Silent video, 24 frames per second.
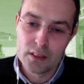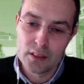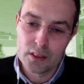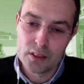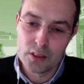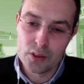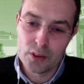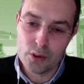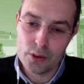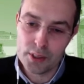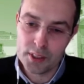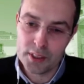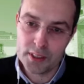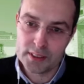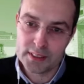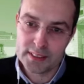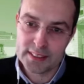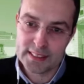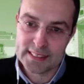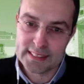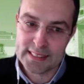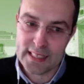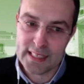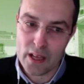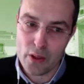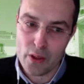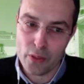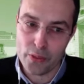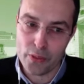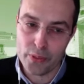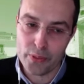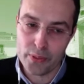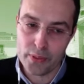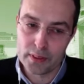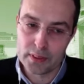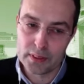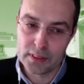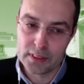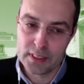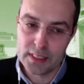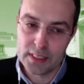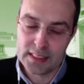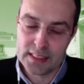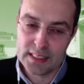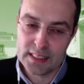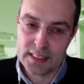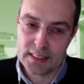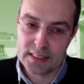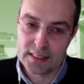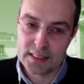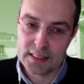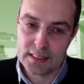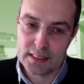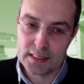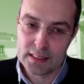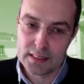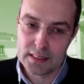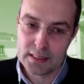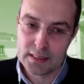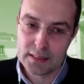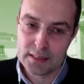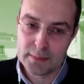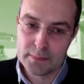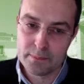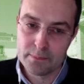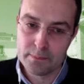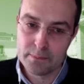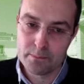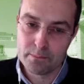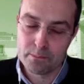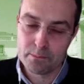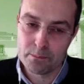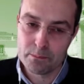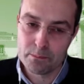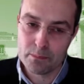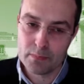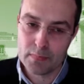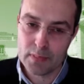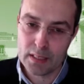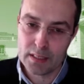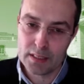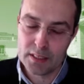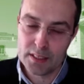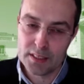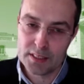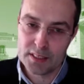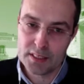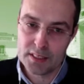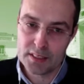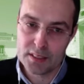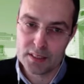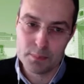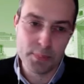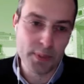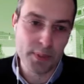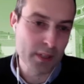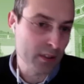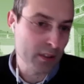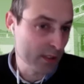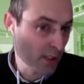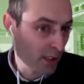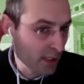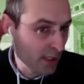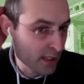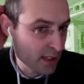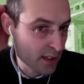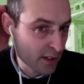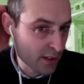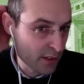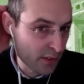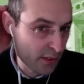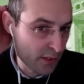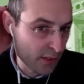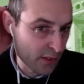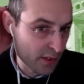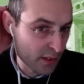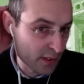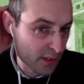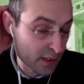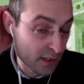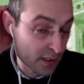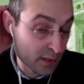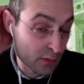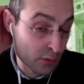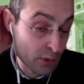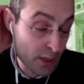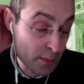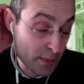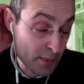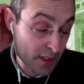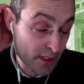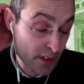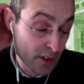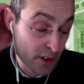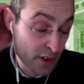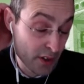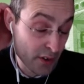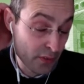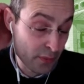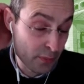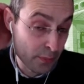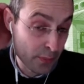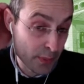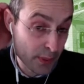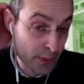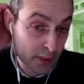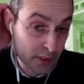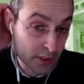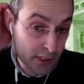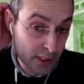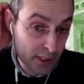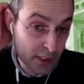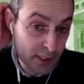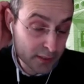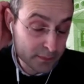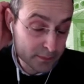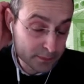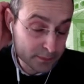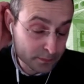Going south, this is the building, Raymond Earth building.